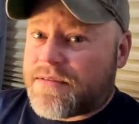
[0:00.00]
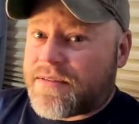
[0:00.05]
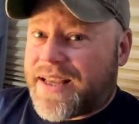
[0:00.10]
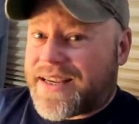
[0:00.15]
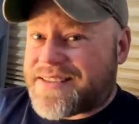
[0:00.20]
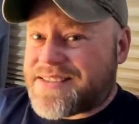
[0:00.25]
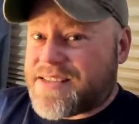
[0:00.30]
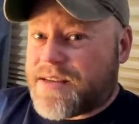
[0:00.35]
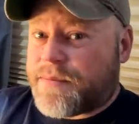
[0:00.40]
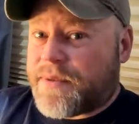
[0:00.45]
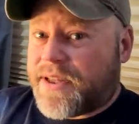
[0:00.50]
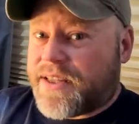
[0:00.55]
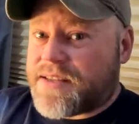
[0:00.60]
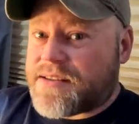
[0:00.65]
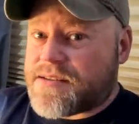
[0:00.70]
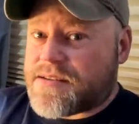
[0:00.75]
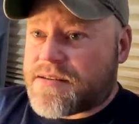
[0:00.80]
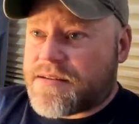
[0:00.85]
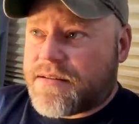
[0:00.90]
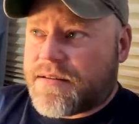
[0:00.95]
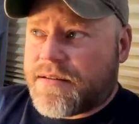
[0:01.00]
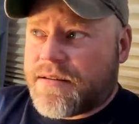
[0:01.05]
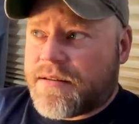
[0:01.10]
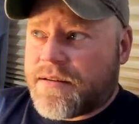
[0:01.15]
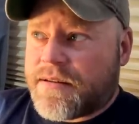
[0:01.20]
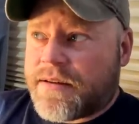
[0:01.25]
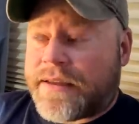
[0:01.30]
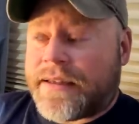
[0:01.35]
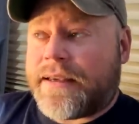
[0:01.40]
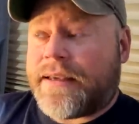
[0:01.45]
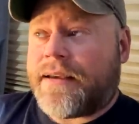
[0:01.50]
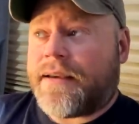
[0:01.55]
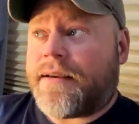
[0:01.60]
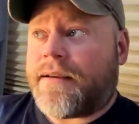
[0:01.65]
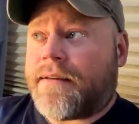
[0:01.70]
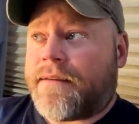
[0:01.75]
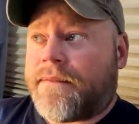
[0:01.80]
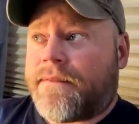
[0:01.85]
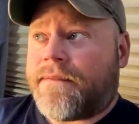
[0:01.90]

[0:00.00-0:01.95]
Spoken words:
like siblings. Yeah.